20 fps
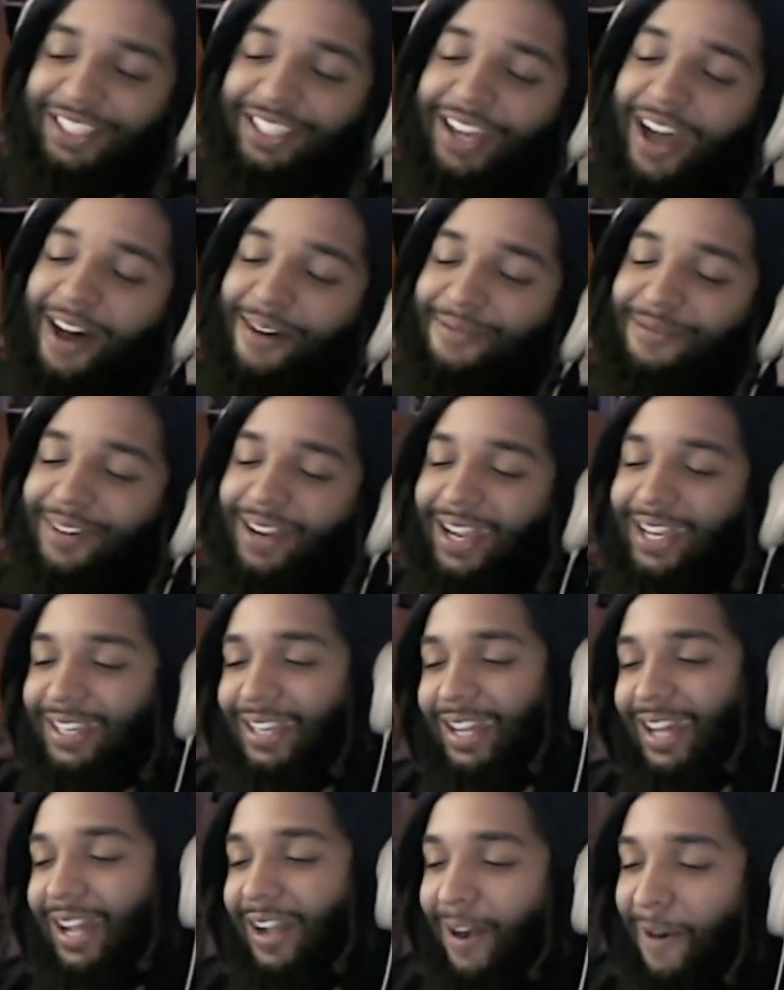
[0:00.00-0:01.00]
dumb right
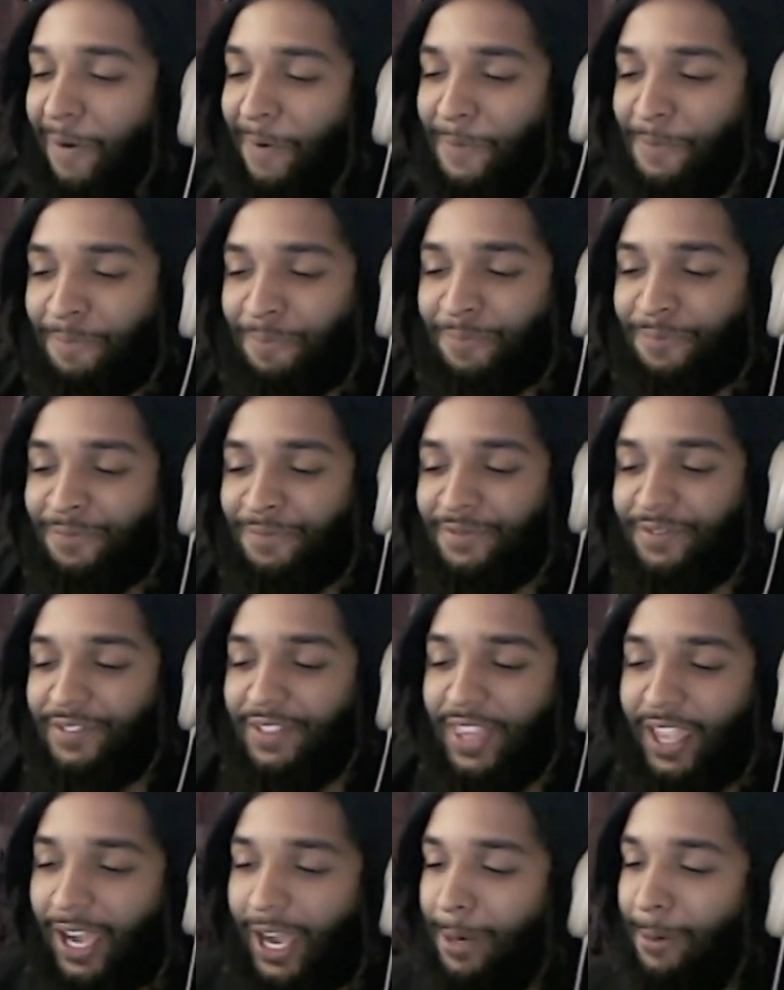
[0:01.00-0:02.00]
now.
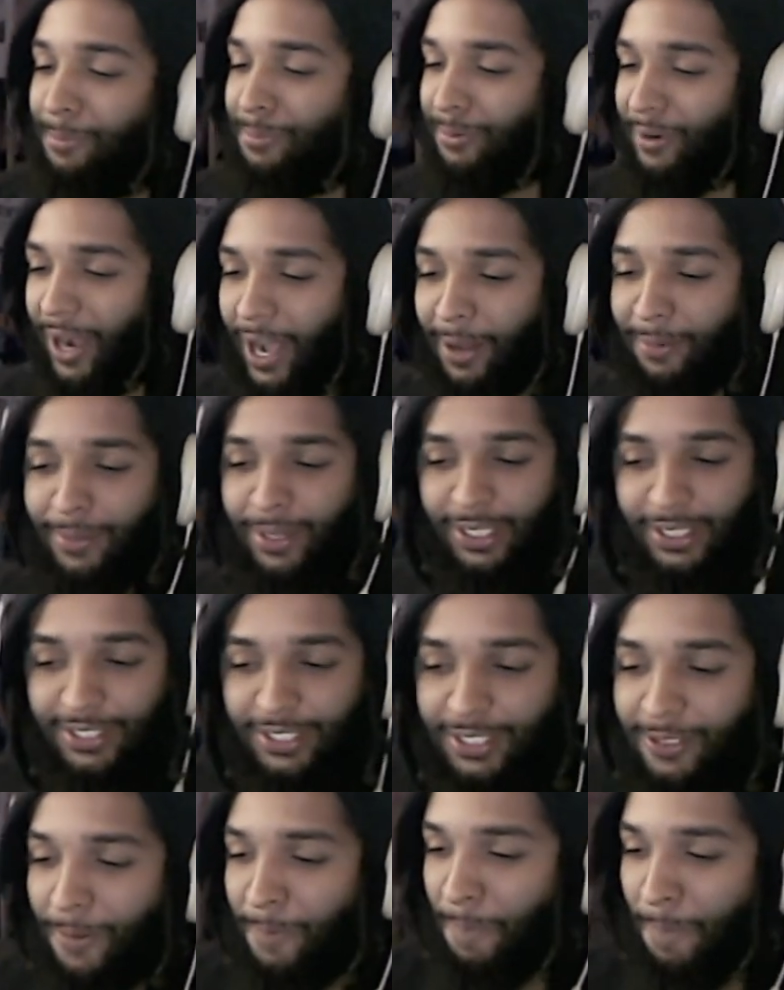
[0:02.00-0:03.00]
I
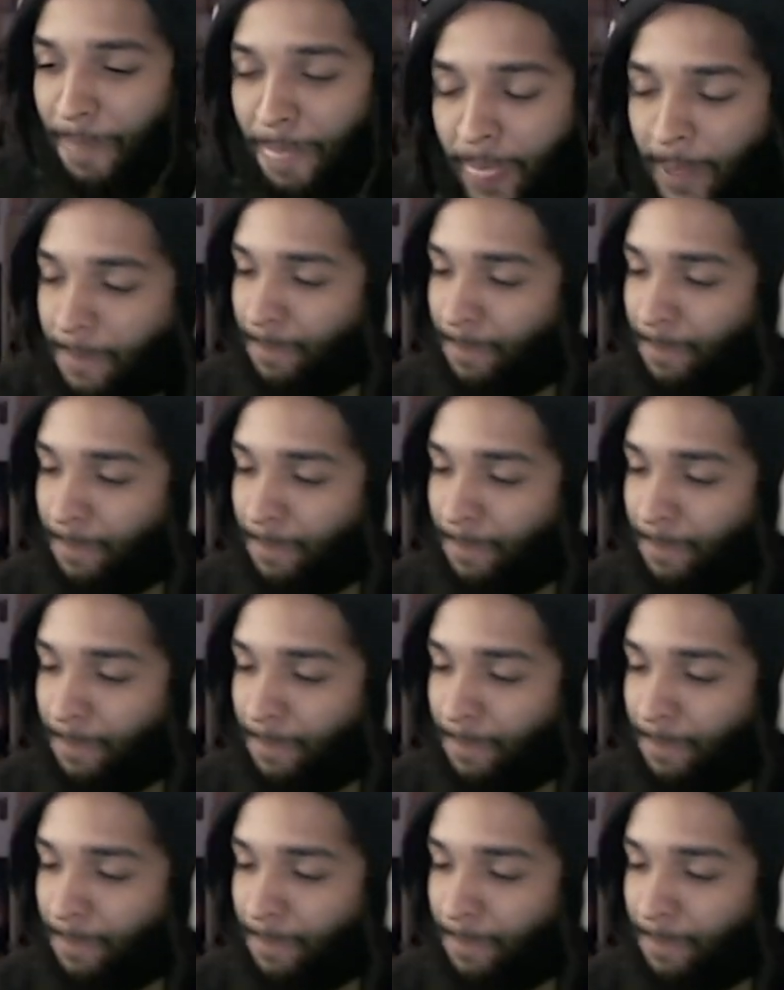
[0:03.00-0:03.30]
promise.